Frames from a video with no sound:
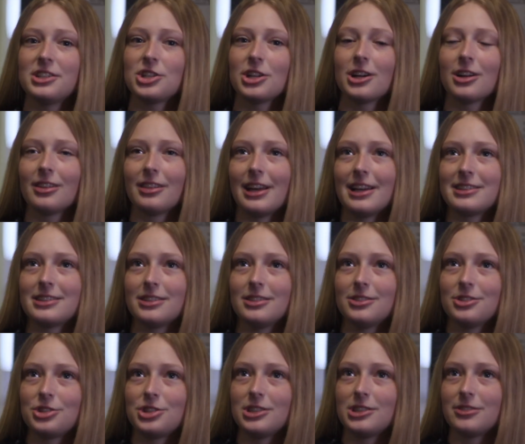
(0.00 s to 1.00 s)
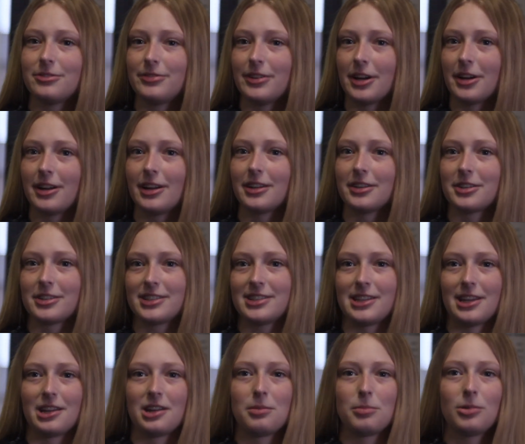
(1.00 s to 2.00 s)
teaching her lessons, she's very
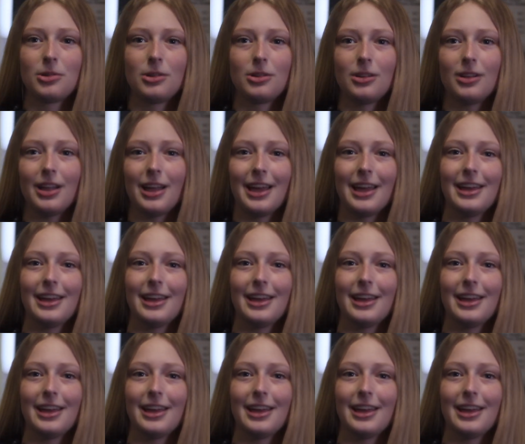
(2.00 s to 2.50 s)
understandable,